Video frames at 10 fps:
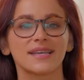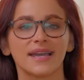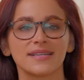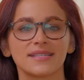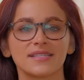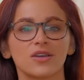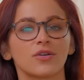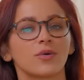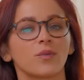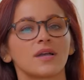scientists are
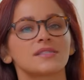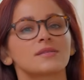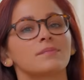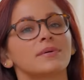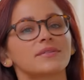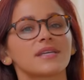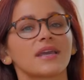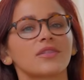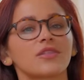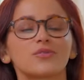the ones
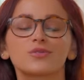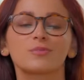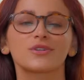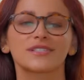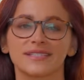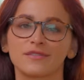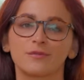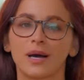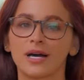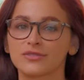building those predictive
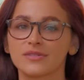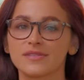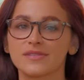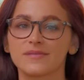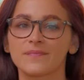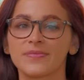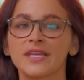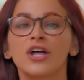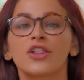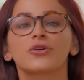models.
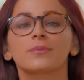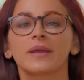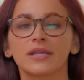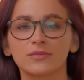Their main